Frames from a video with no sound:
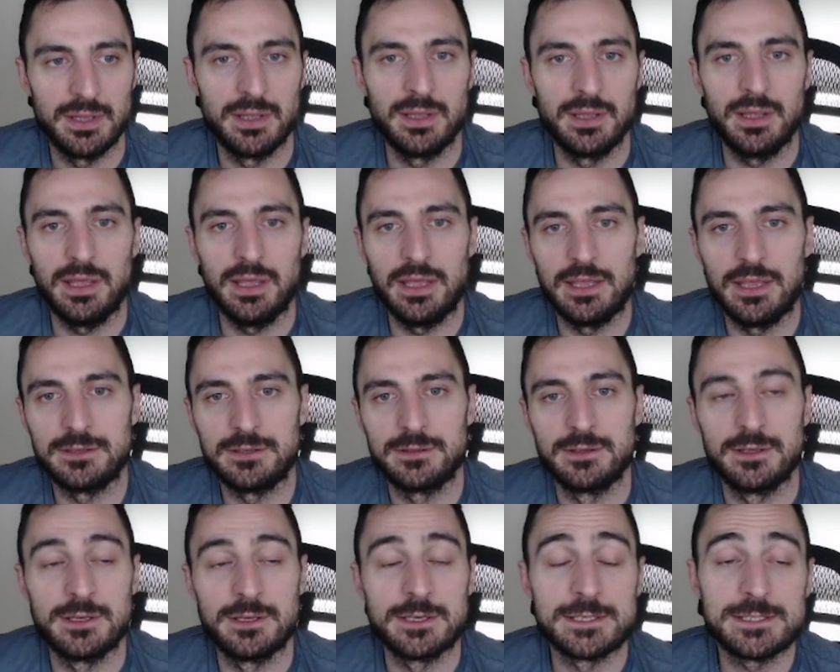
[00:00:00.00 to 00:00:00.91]
and
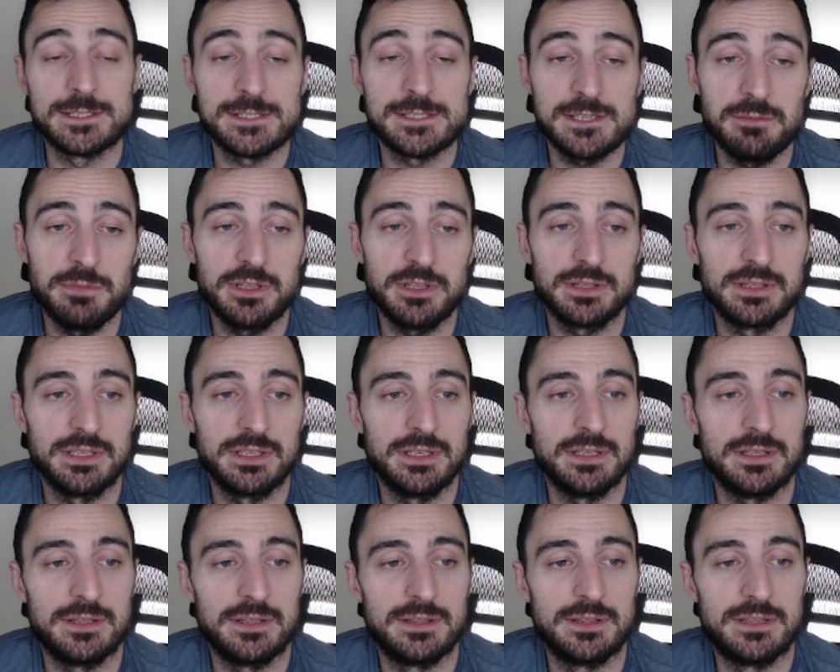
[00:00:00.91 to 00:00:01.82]
seemingly
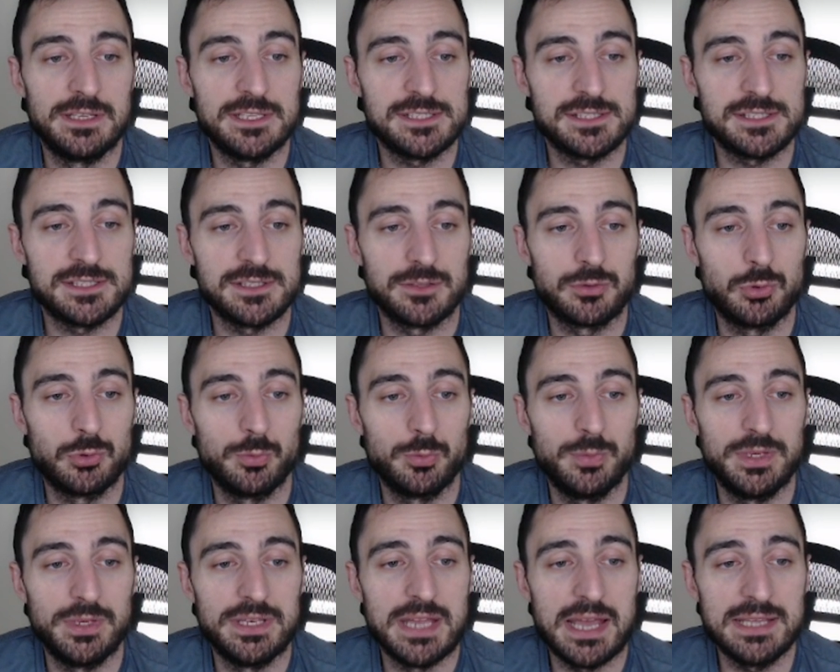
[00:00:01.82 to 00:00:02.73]
this could be
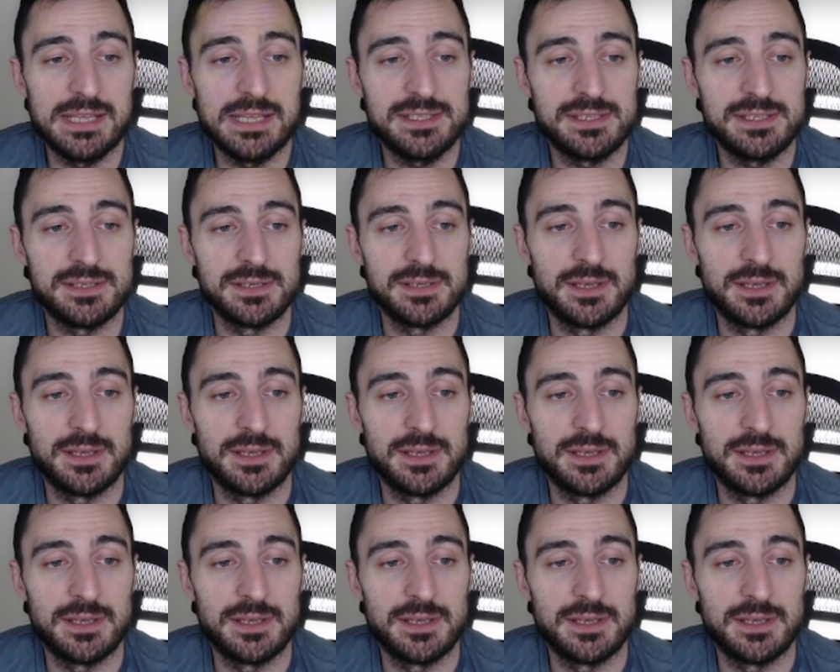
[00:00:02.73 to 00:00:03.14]
nice